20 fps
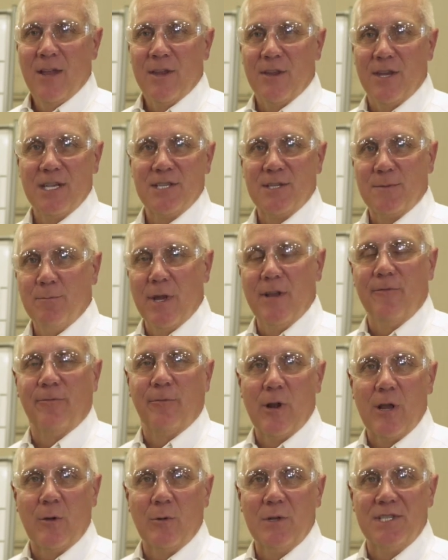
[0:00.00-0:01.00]
This
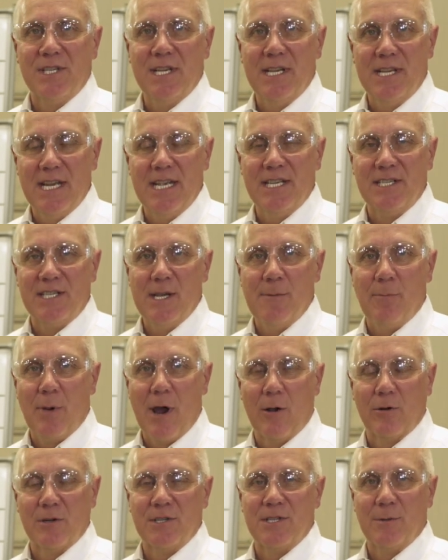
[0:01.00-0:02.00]
mid-frequency DC
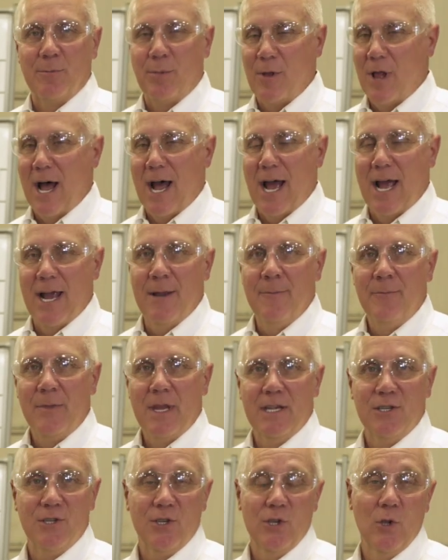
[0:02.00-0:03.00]
power supply
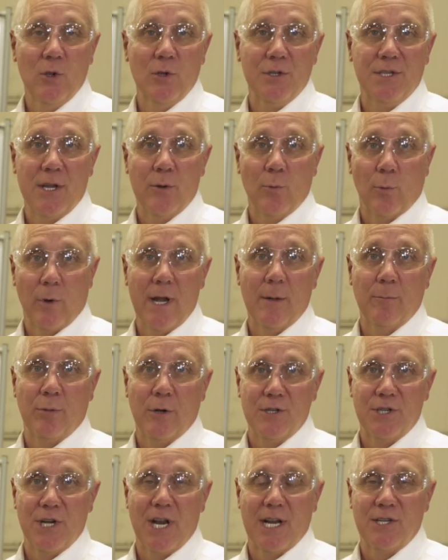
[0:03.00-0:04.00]
is used in ring
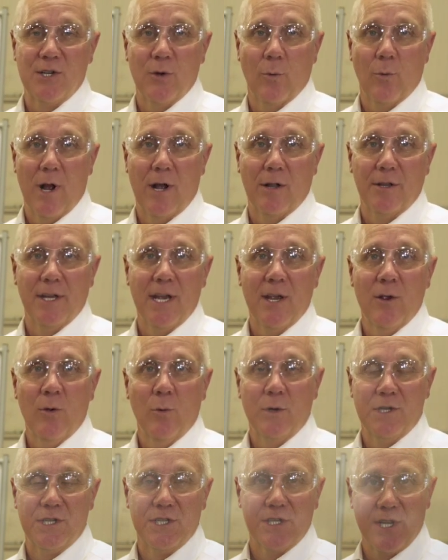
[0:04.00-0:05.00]
projection welding,
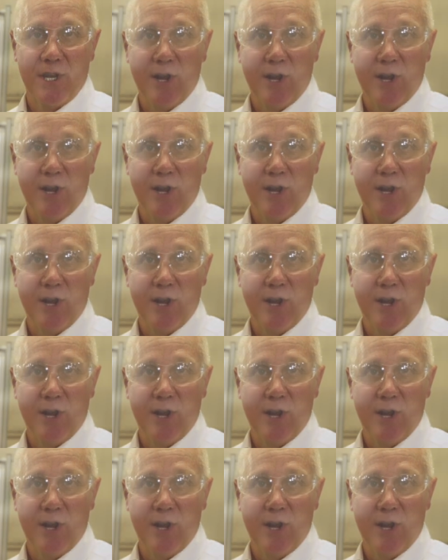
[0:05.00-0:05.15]
which is